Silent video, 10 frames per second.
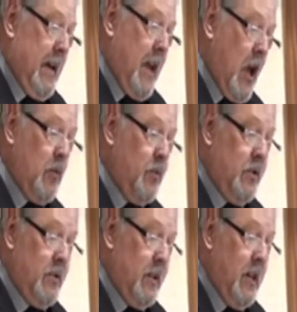and
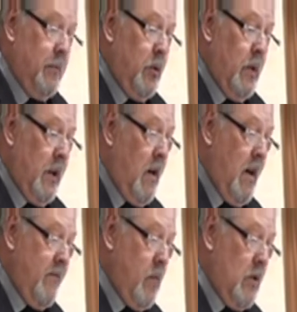helps to keep you
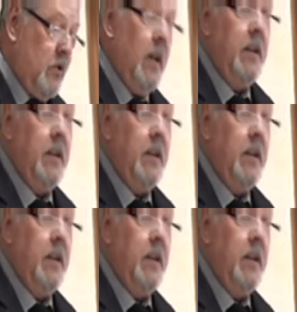alive whilst